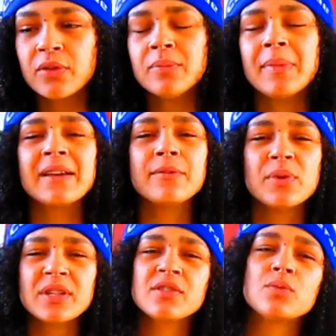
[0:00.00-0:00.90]
My
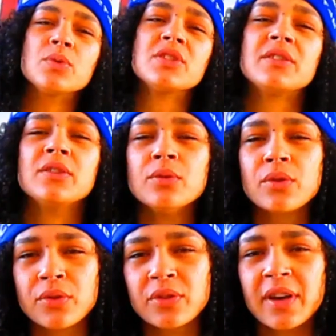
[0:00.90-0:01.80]
wrists would still
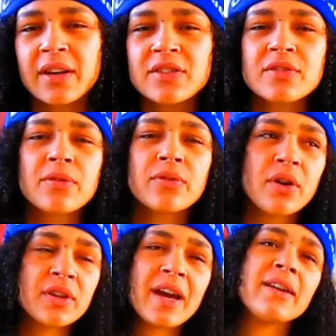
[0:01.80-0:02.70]
hurt. I just
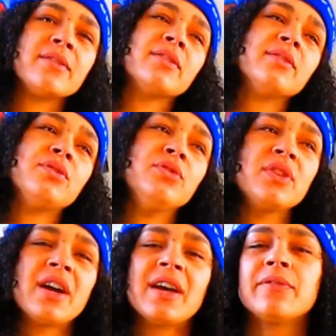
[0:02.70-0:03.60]
thought I do
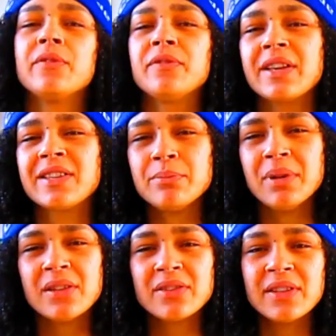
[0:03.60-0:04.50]
not have the
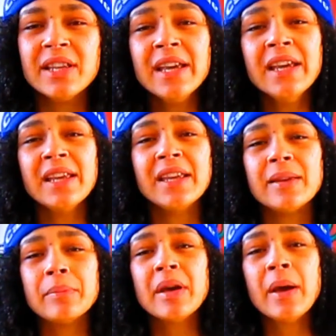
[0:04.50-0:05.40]
flexibility
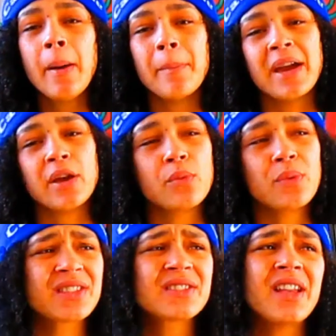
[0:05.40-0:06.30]
in my
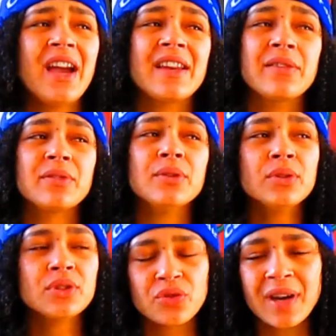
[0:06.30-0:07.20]
wrist. I never
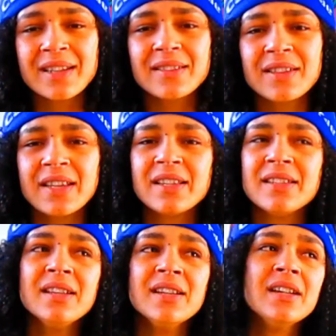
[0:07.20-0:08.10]
tried it
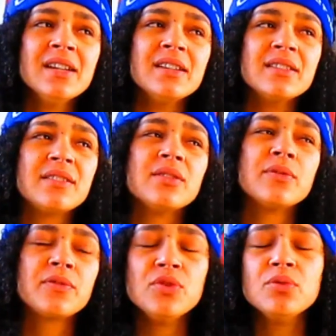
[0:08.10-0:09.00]
again until a
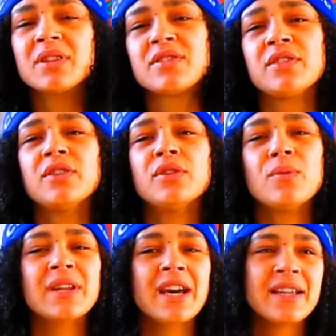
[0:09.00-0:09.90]
few months ago
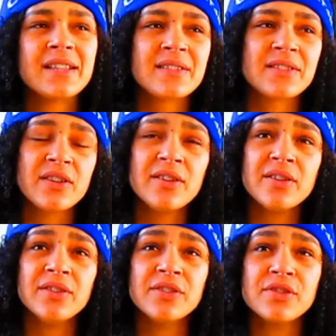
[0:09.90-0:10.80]
when I saw
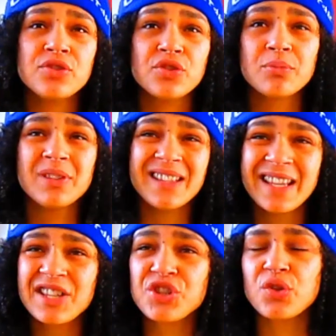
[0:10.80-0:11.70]
a German
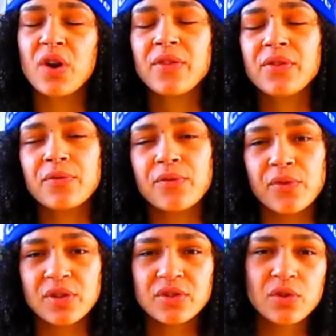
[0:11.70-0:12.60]
lecture on the
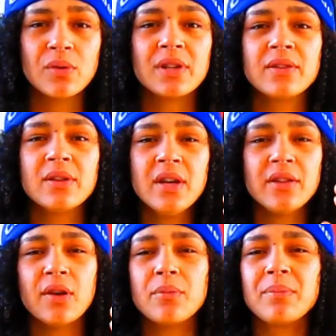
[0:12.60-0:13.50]
front squat
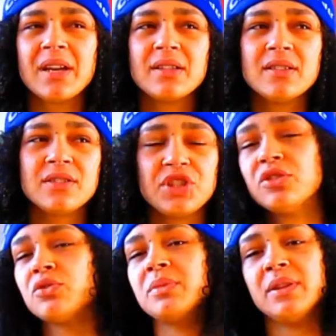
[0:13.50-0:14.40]
done by this
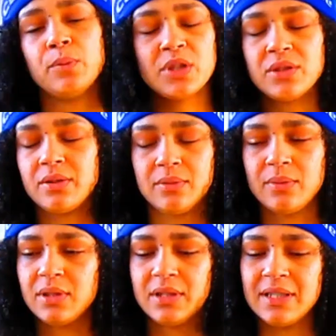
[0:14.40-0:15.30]
gentleman, which
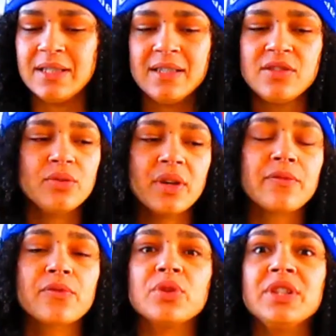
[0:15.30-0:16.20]
he's doing it
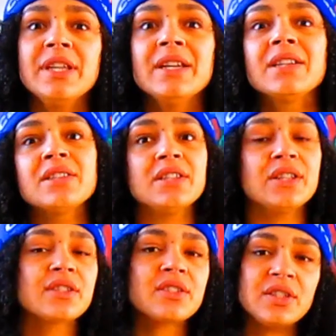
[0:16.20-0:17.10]
for years and
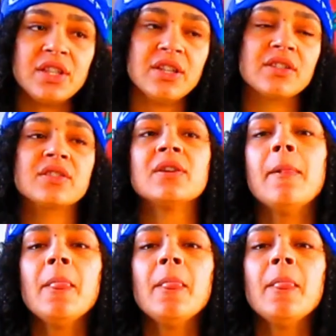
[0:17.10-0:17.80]
years and years.